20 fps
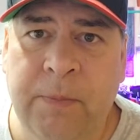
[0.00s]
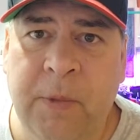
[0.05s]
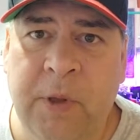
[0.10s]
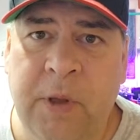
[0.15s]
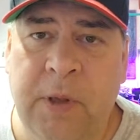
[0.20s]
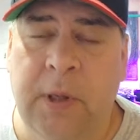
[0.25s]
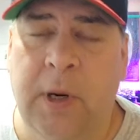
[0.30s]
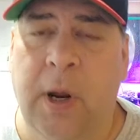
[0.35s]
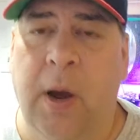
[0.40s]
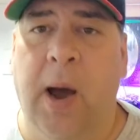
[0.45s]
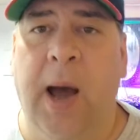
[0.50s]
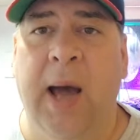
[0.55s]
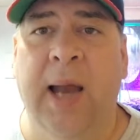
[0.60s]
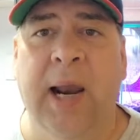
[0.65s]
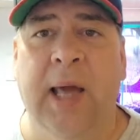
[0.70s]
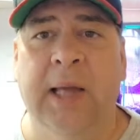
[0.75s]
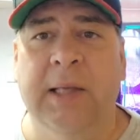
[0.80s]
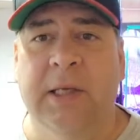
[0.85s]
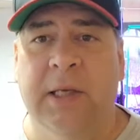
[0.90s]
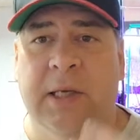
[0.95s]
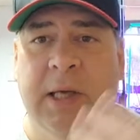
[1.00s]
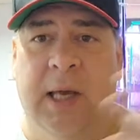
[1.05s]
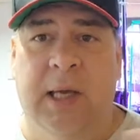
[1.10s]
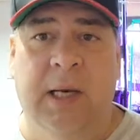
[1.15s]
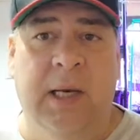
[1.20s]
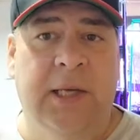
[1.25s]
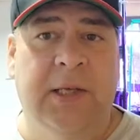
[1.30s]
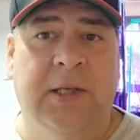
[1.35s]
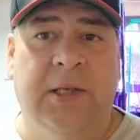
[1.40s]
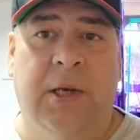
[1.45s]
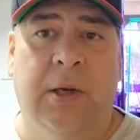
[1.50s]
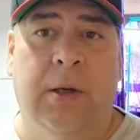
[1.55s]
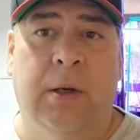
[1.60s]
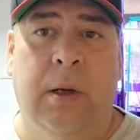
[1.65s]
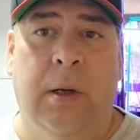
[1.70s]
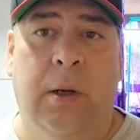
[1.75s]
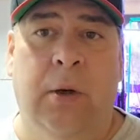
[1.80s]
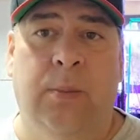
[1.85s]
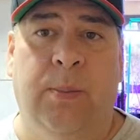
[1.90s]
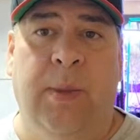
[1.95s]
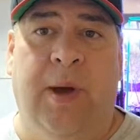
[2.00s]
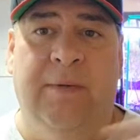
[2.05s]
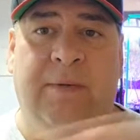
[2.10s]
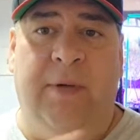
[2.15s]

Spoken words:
You know, I like to at least conclude my